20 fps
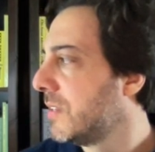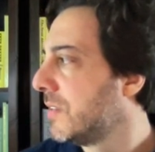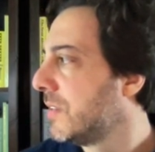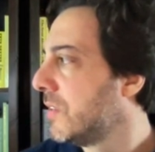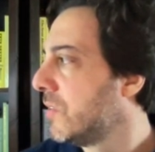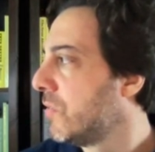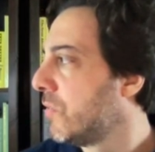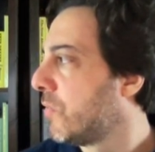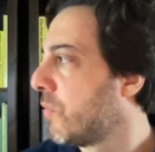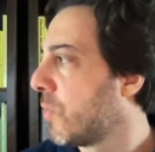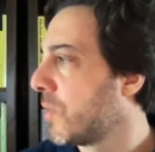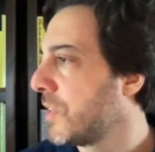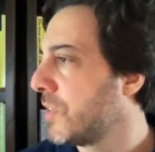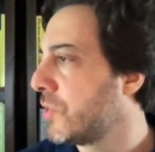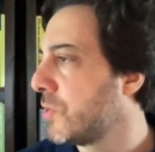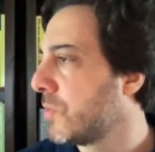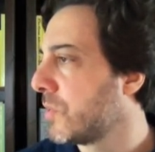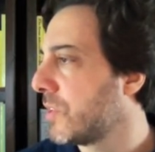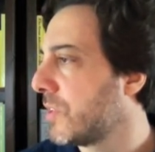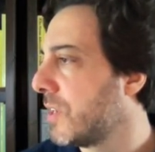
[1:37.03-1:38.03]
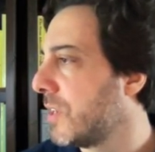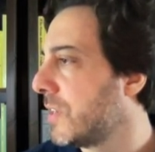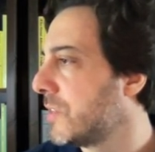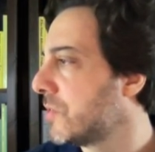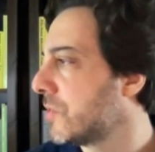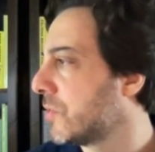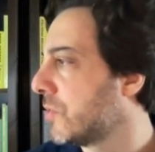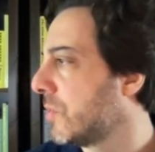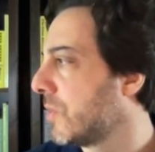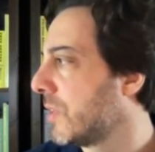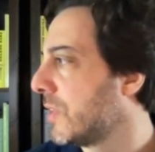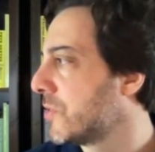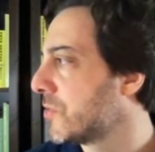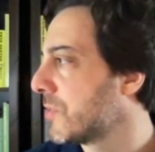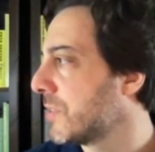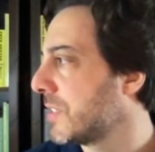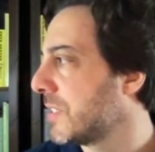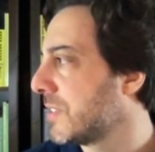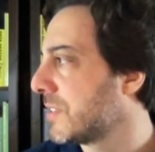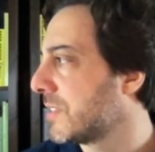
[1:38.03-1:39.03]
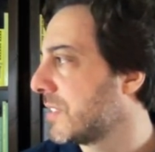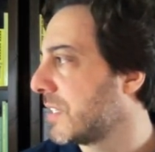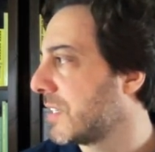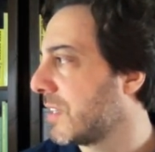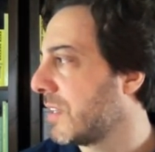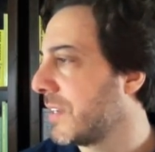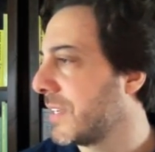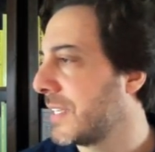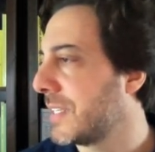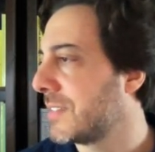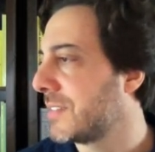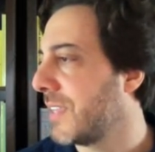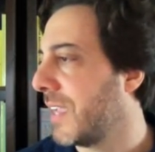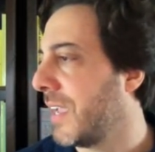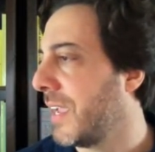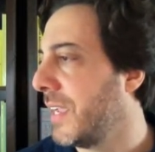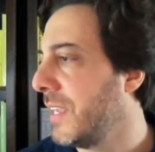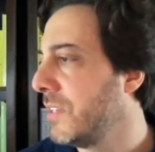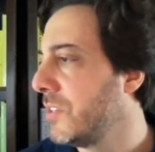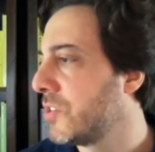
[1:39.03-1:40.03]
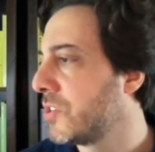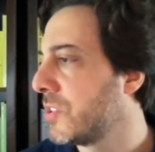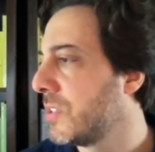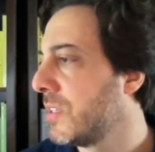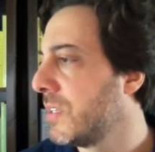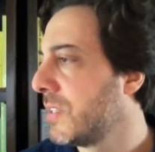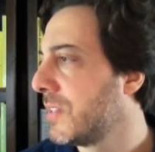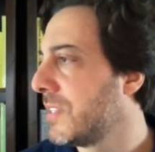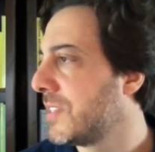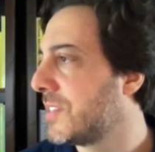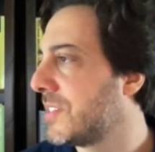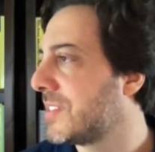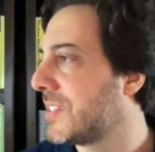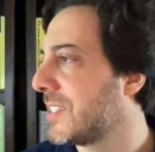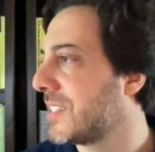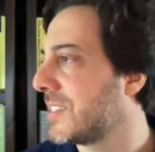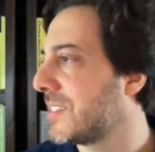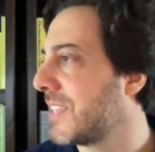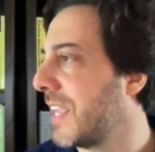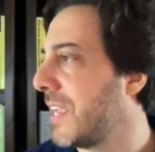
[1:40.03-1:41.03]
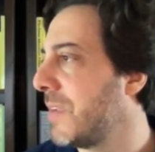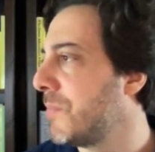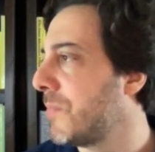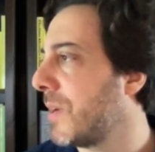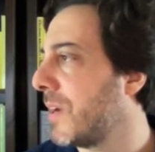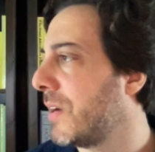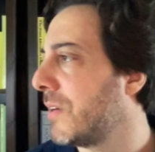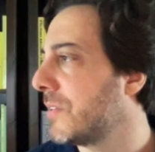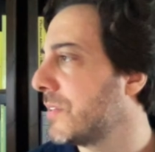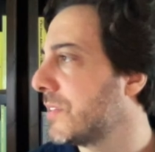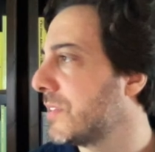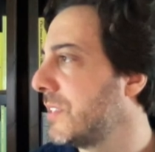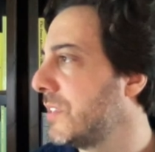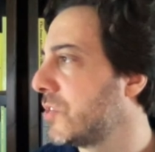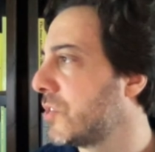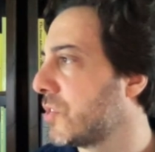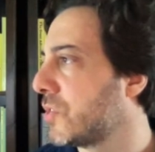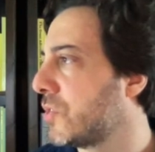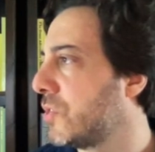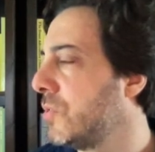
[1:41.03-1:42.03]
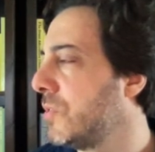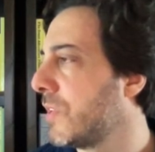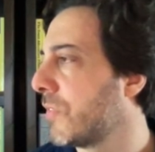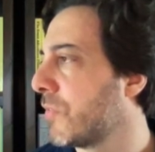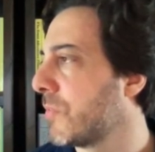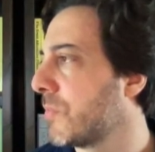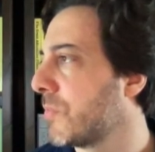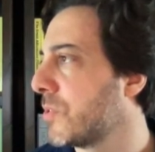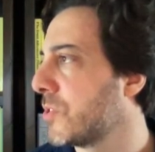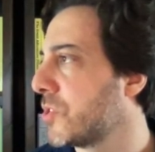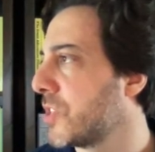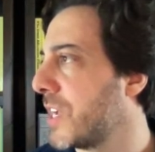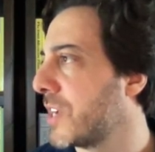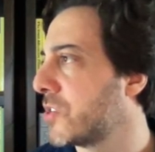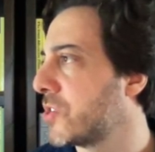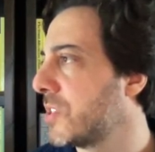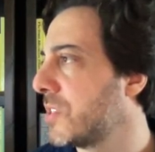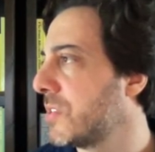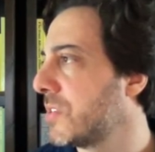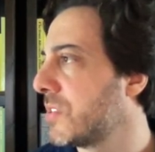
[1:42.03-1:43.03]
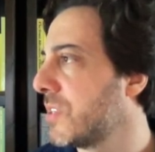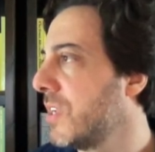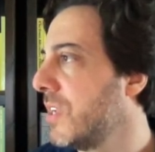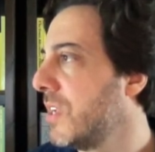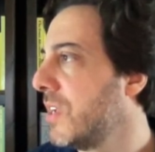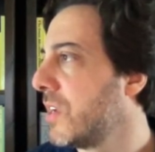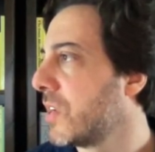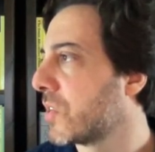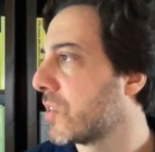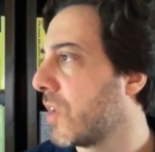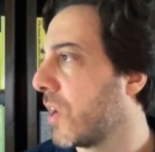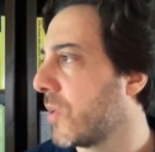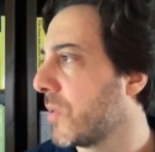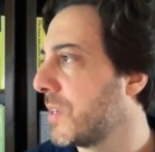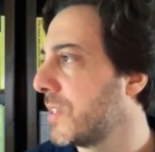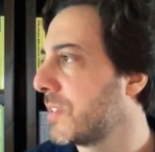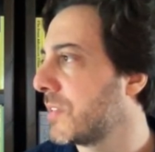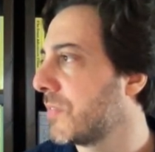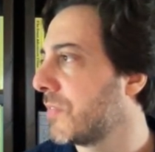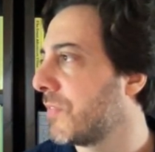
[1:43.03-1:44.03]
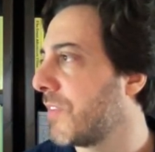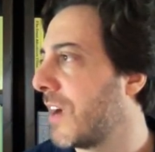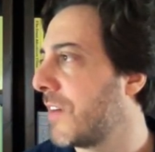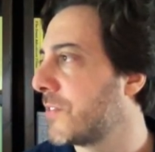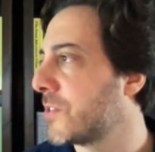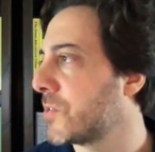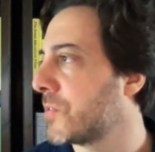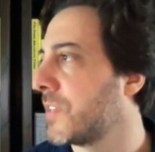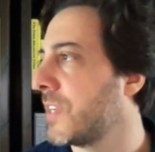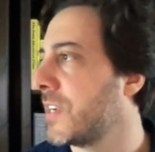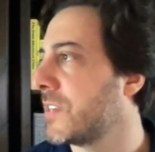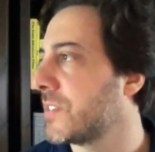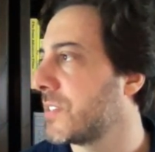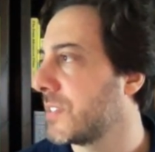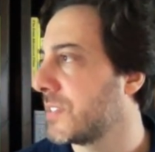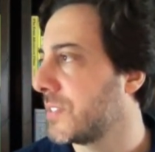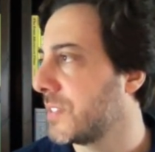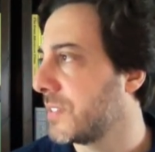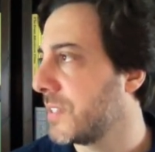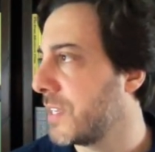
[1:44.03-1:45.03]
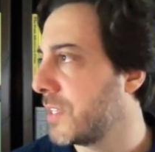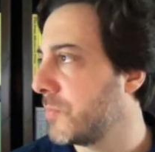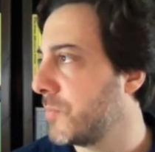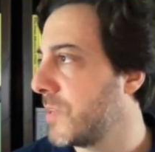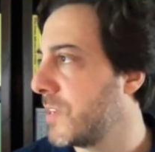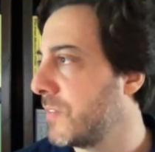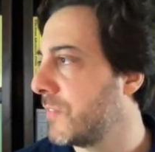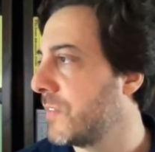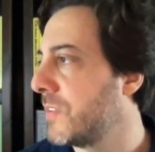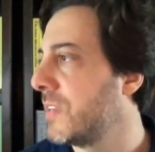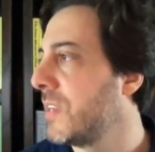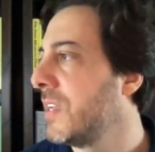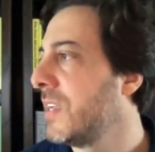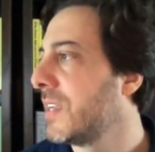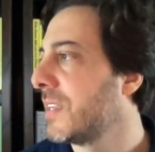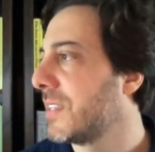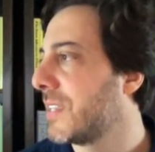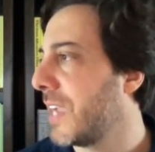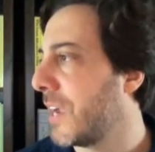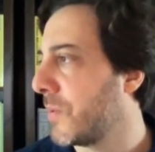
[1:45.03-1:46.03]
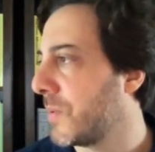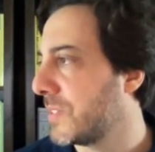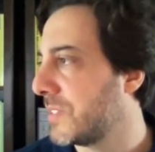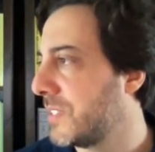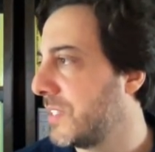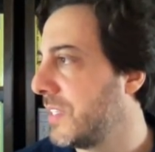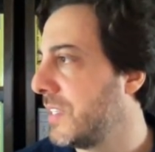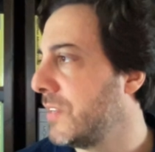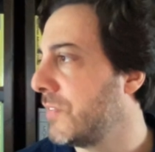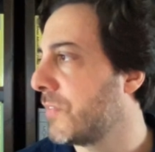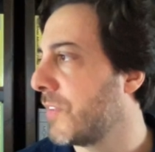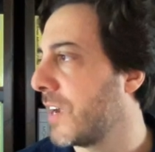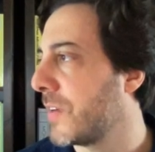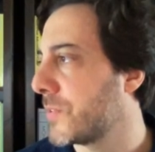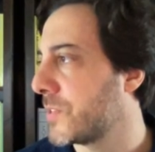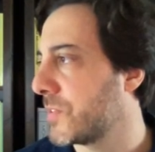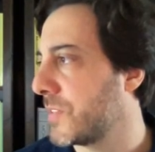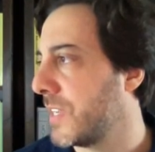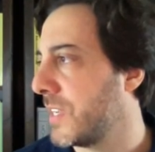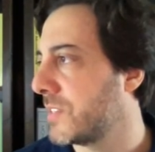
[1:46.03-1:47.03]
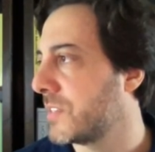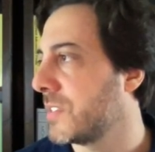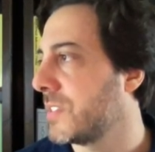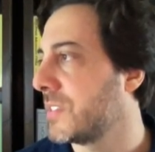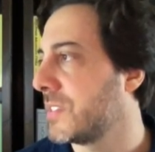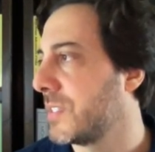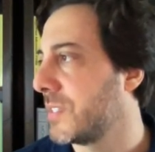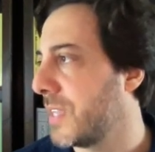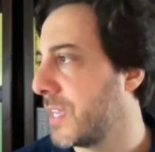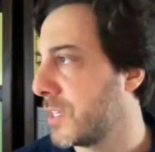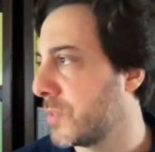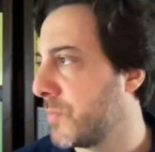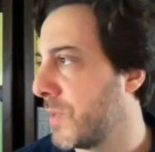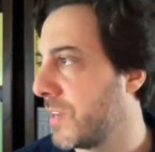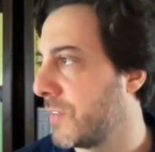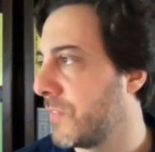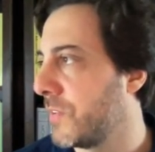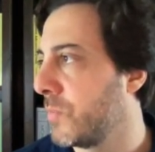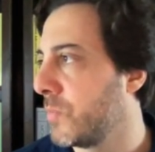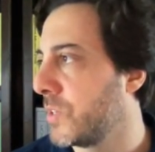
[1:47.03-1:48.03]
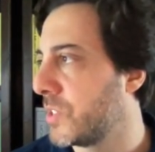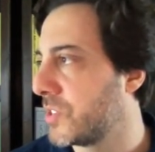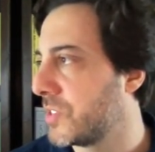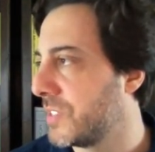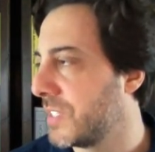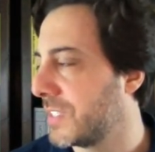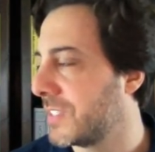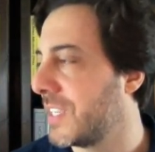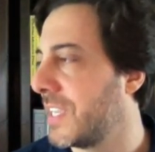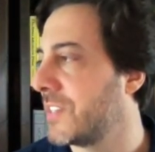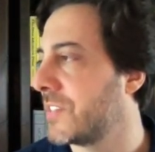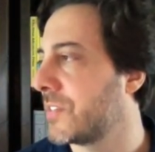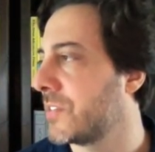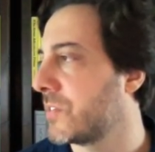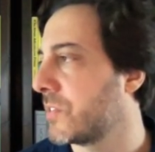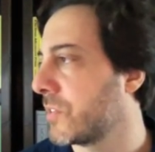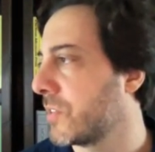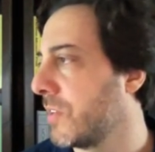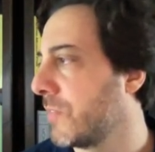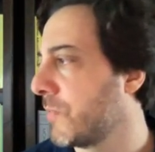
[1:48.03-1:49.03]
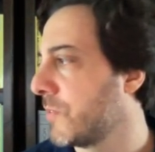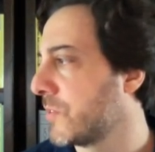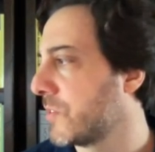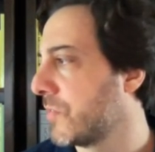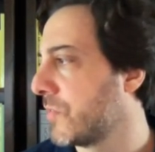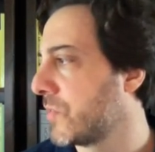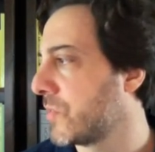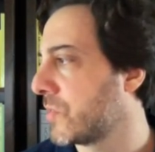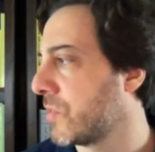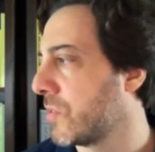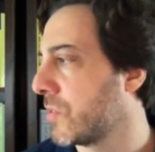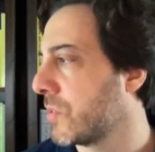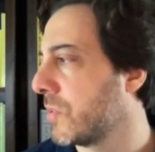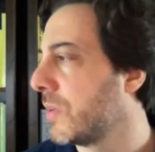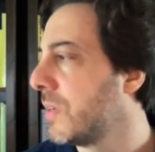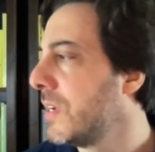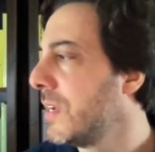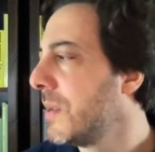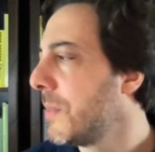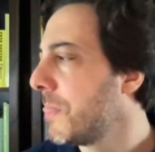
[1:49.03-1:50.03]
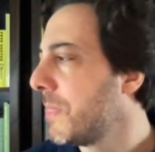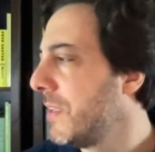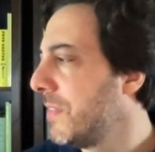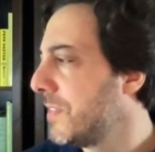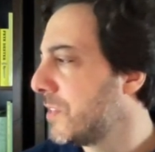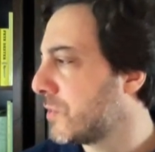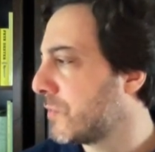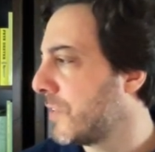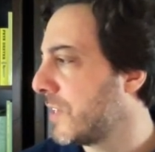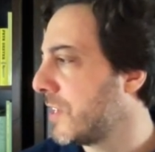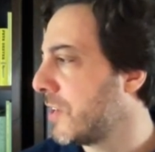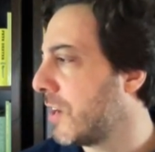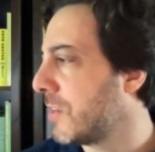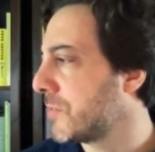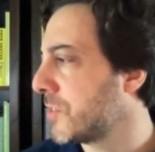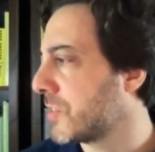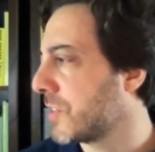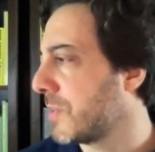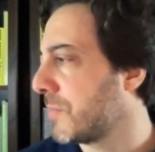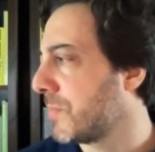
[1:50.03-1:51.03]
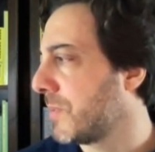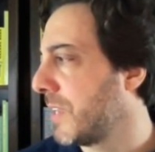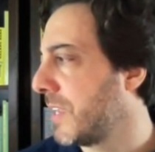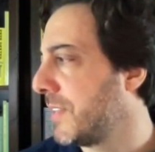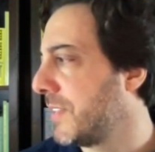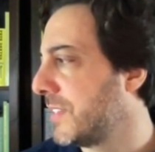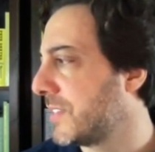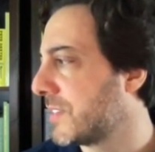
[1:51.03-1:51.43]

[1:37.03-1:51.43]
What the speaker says: 42 to 100 is the client's age. This is the same policy, just two different projections. Current, 500,000 is the death benefit. Guarantee, 500,000 is the death benefit, which dictates the circumference of the circle. In this video, I'm just going to play these